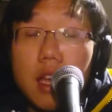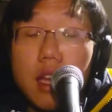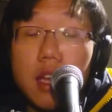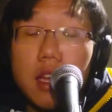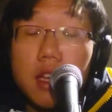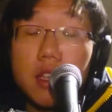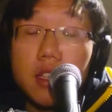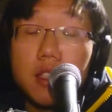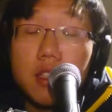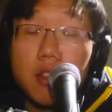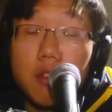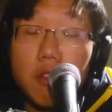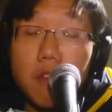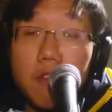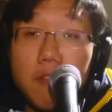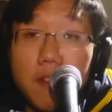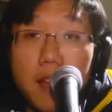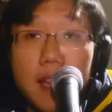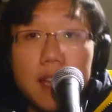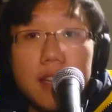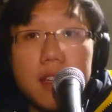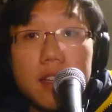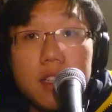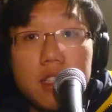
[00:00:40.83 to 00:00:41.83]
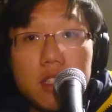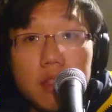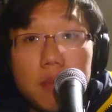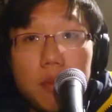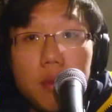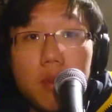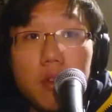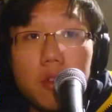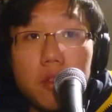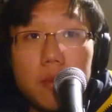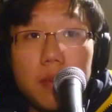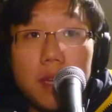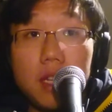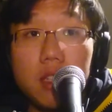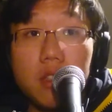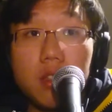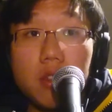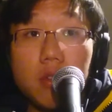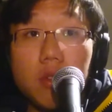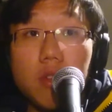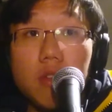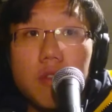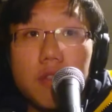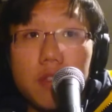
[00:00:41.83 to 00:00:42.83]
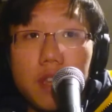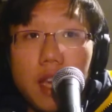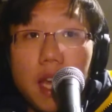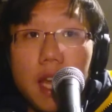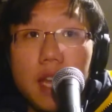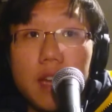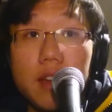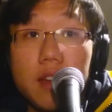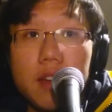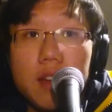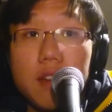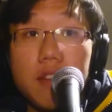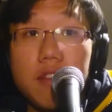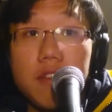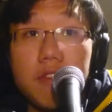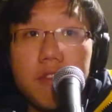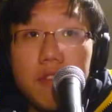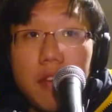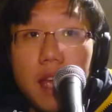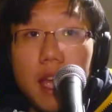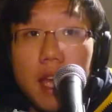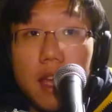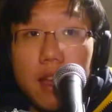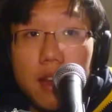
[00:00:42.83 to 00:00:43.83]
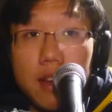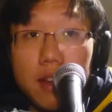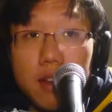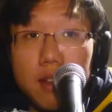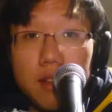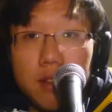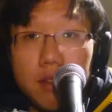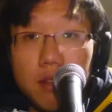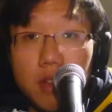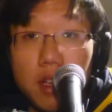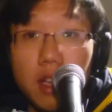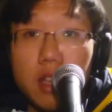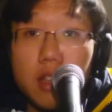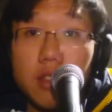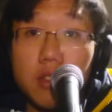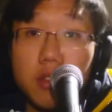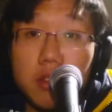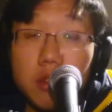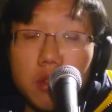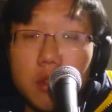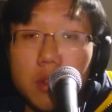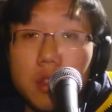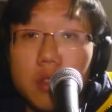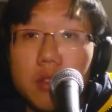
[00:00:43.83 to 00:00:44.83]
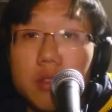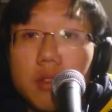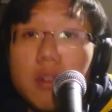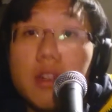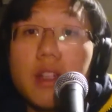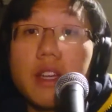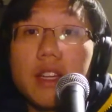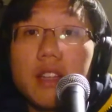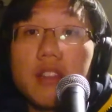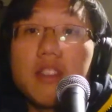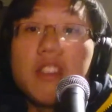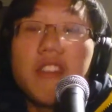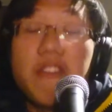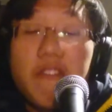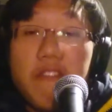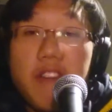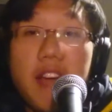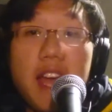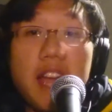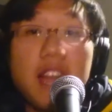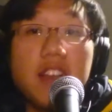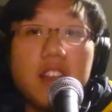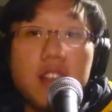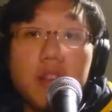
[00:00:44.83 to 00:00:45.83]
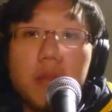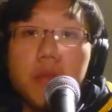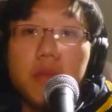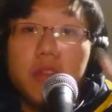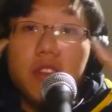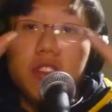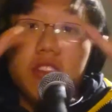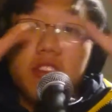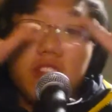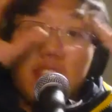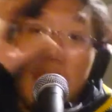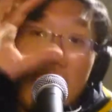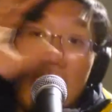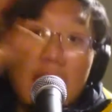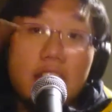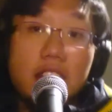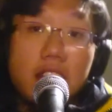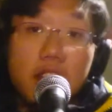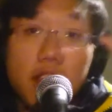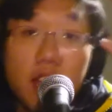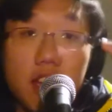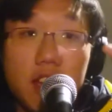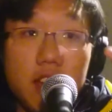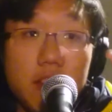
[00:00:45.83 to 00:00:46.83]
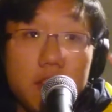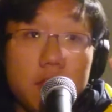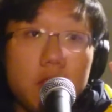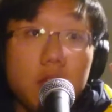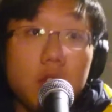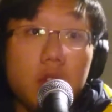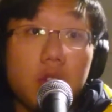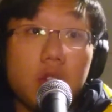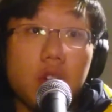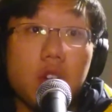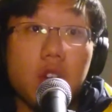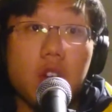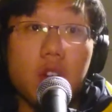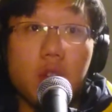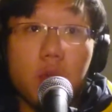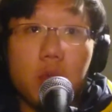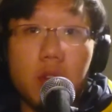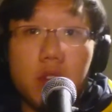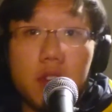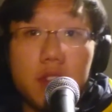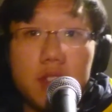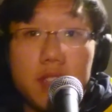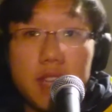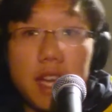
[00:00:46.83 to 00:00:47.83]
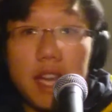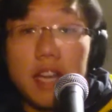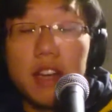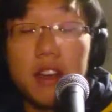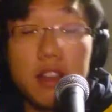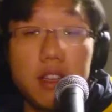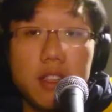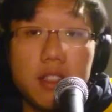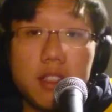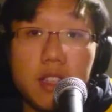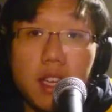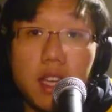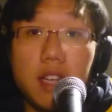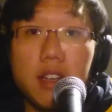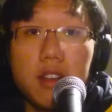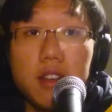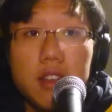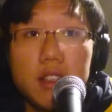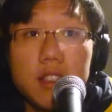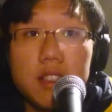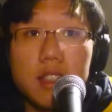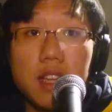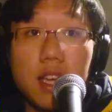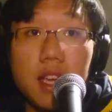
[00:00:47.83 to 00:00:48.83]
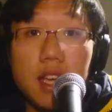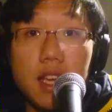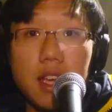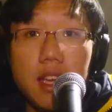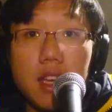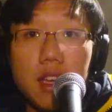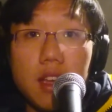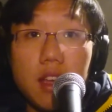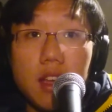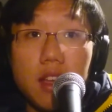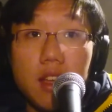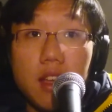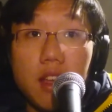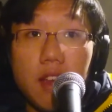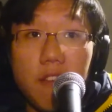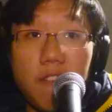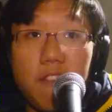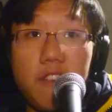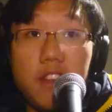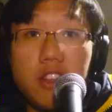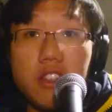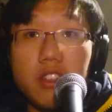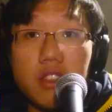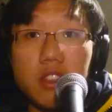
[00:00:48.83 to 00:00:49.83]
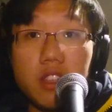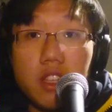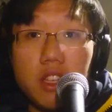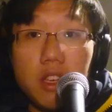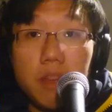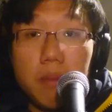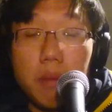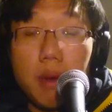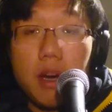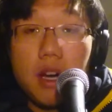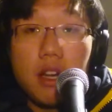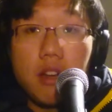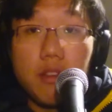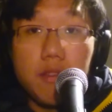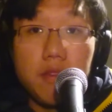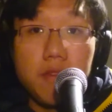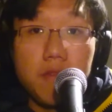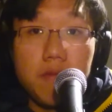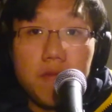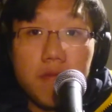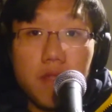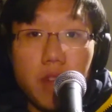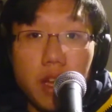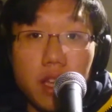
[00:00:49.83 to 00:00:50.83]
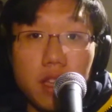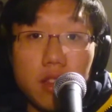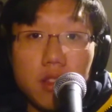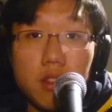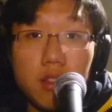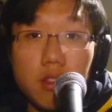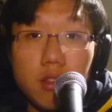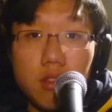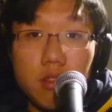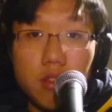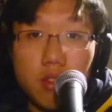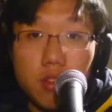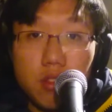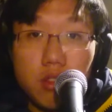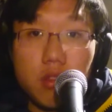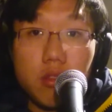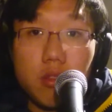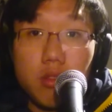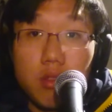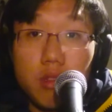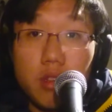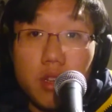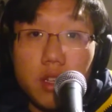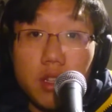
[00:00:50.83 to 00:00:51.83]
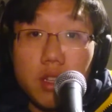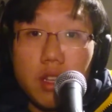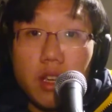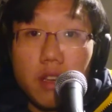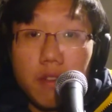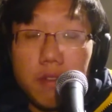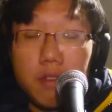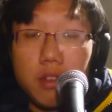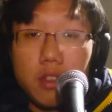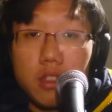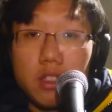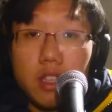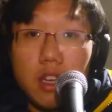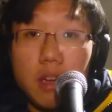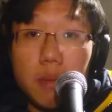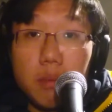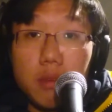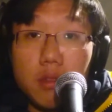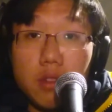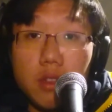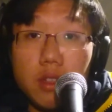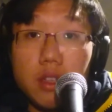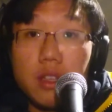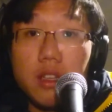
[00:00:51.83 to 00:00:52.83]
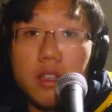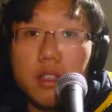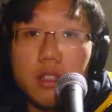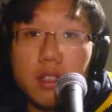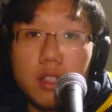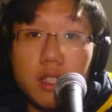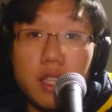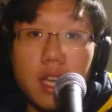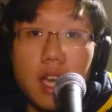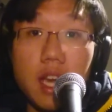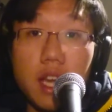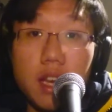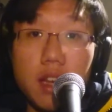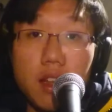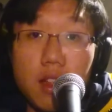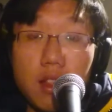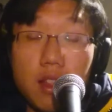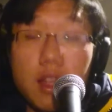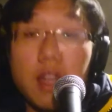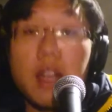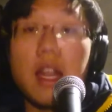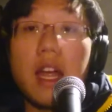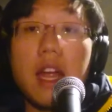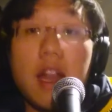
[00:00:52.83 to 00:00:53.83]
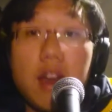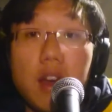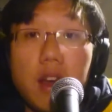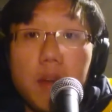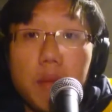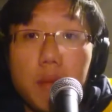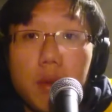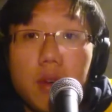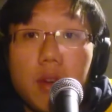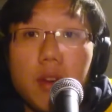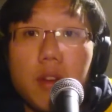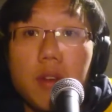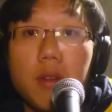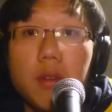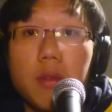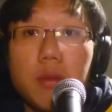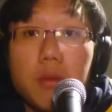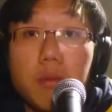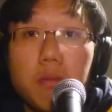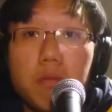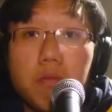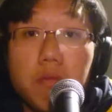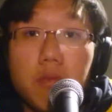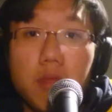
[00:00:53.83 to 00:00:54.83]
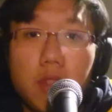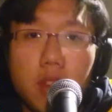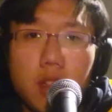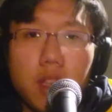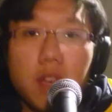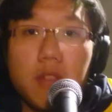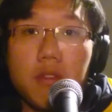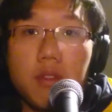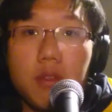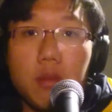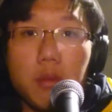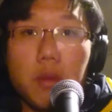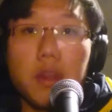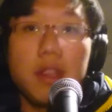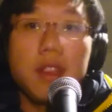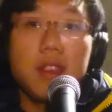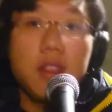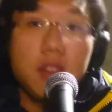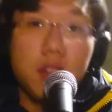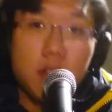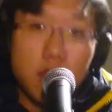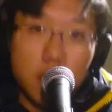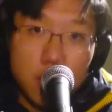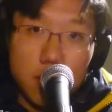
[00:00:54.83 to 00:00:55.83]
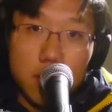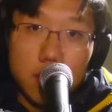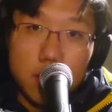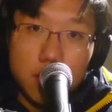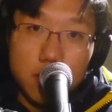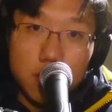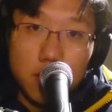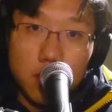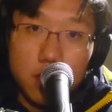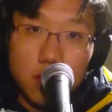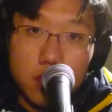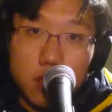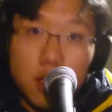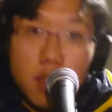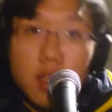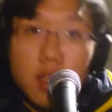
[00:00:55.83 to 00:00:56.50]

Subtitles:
So Fanon is a portmanteau of canon and fan, and so it's sort of like the fandom's canon. And if you do not know what canon is officially part of like the story. Like for example, it is canon that Harry Potter lived with the Dursleys.